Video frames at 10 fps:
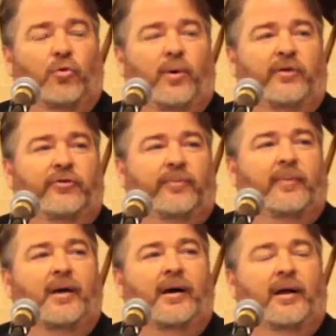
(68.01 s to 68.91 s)

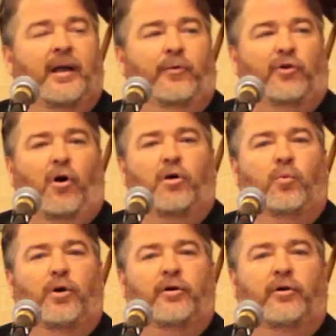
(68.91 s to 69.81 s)
choice. He was a
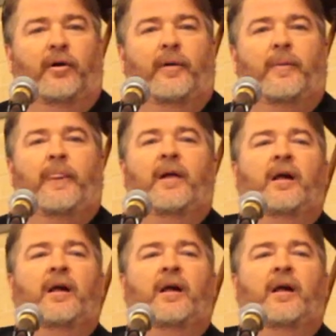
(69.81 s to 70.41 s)
hard worker,